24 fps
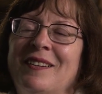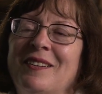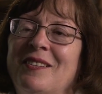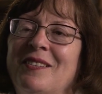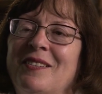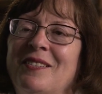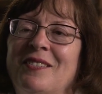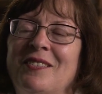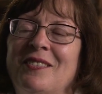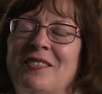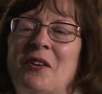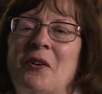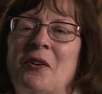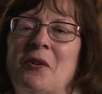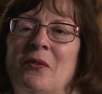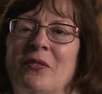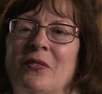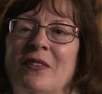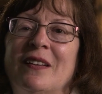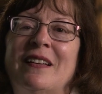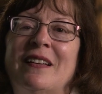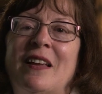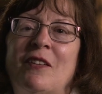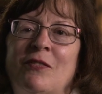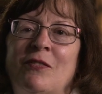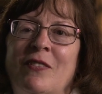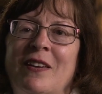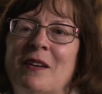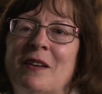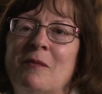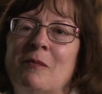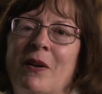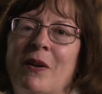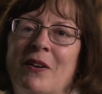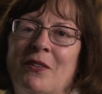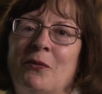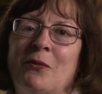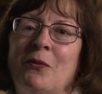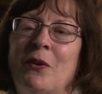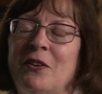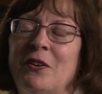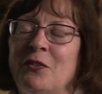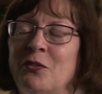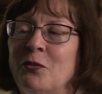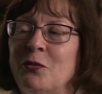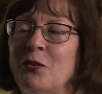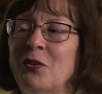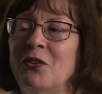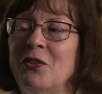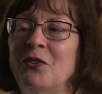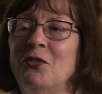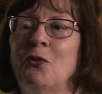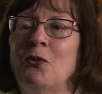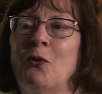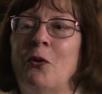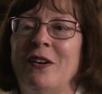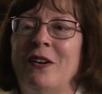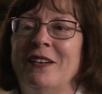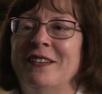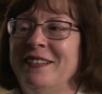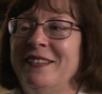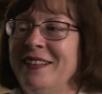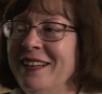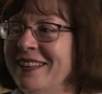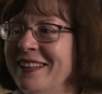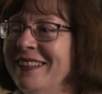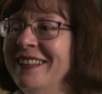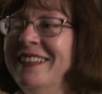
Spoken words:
So the left hand, by the way, is for the toilet.